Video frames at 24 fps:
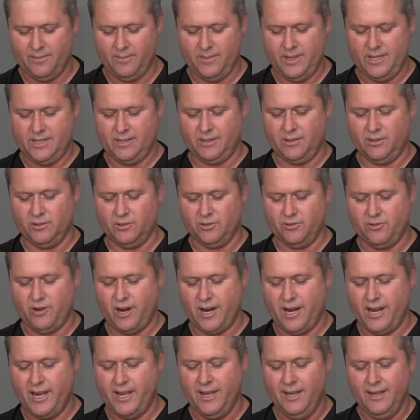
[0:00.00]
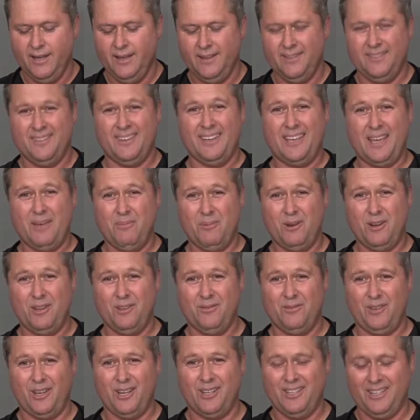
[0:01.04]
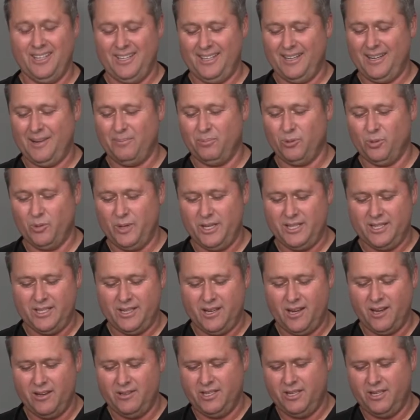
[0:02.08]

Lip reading: He's a little stray that came into the vet clinic a couple of weeks ago,